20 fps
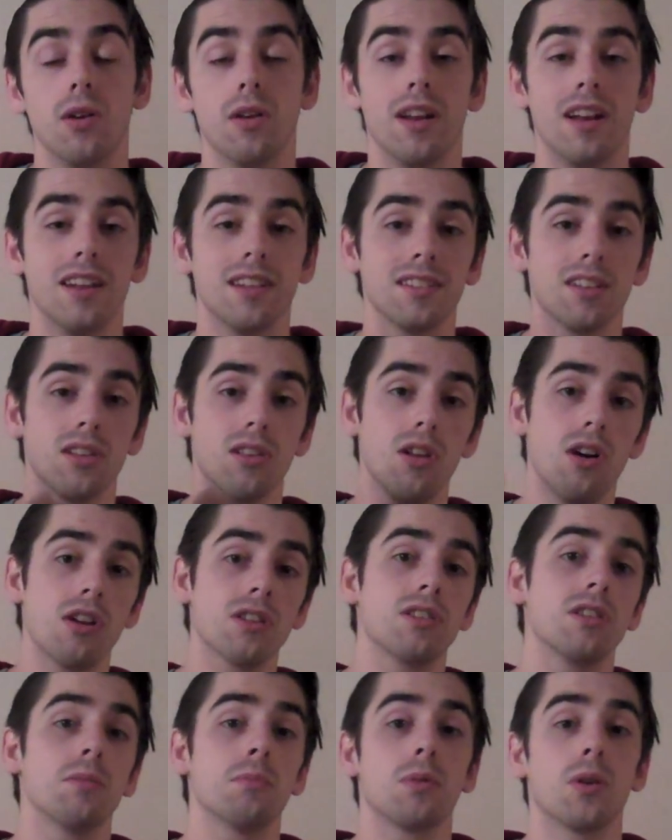And it's a
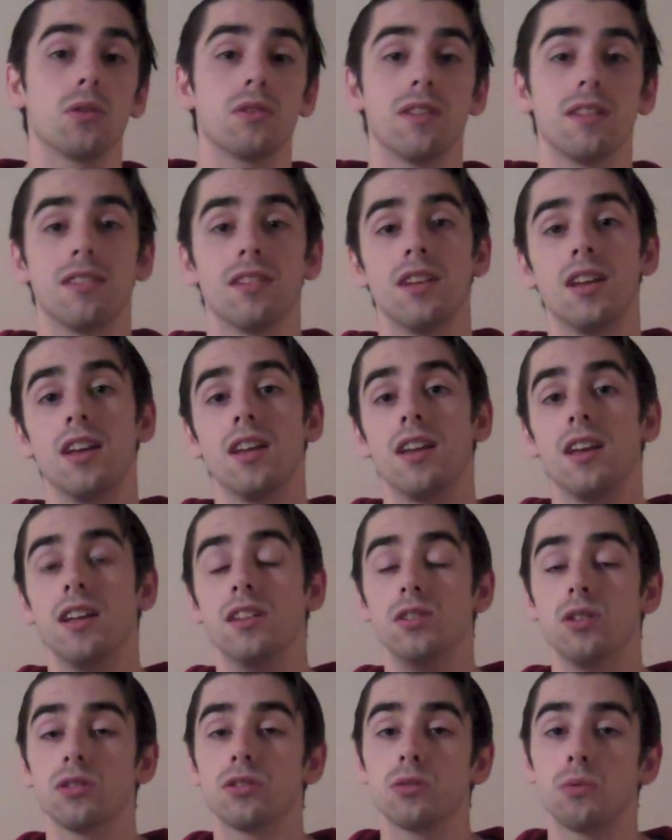long-term process, and you
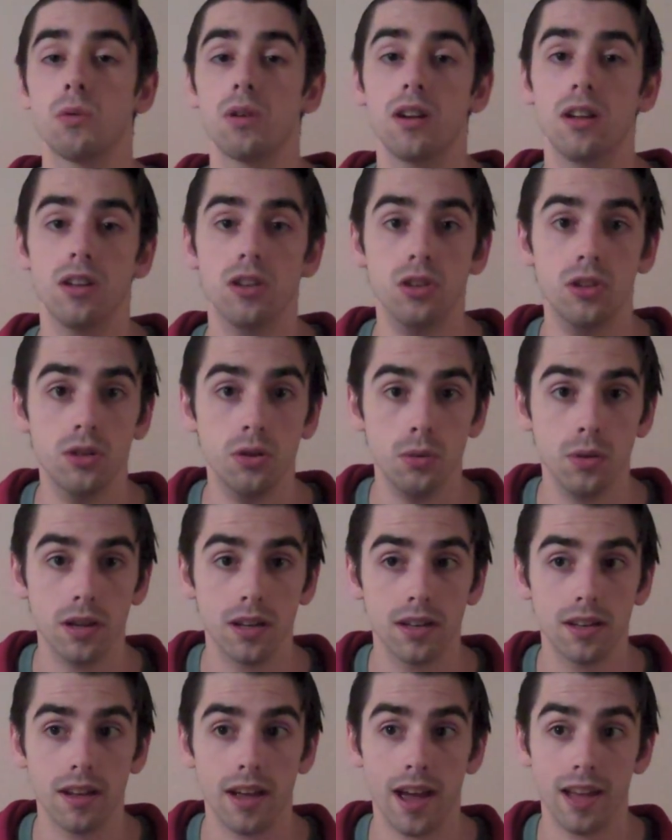also want to do
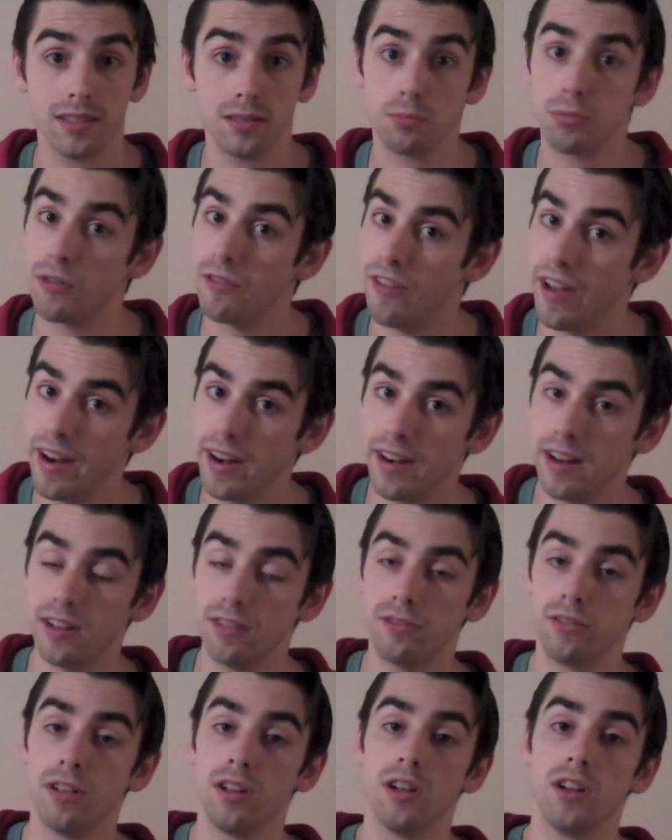it as a preventative
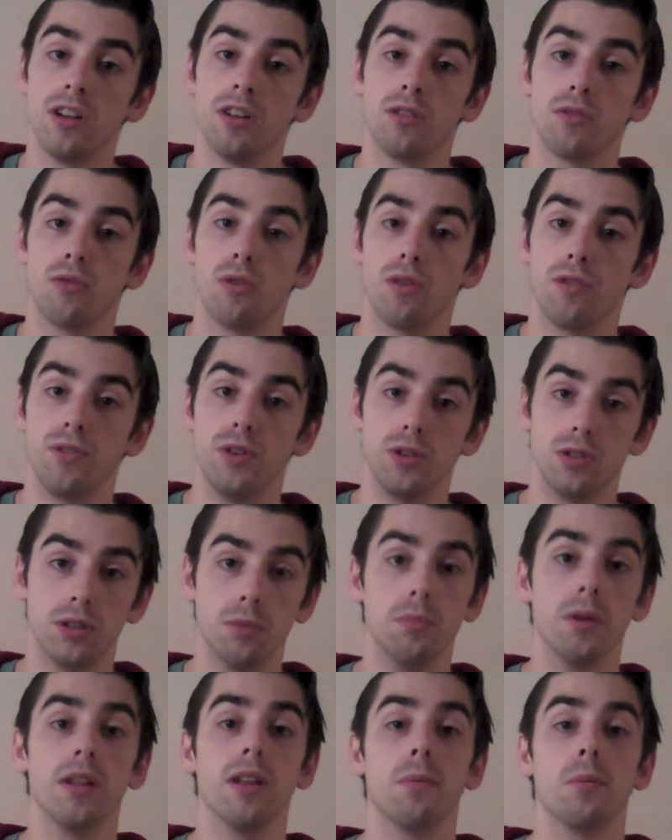for future
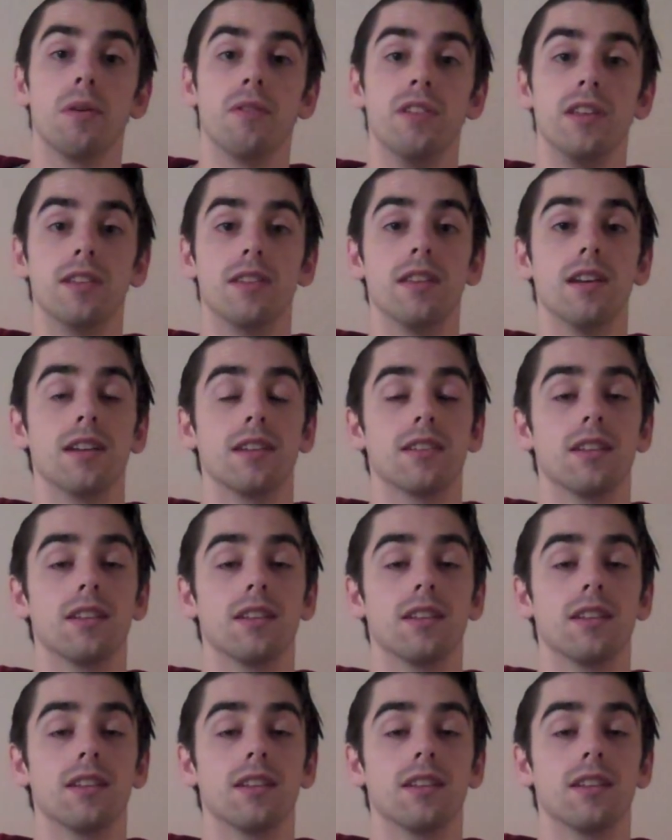buildup of these things.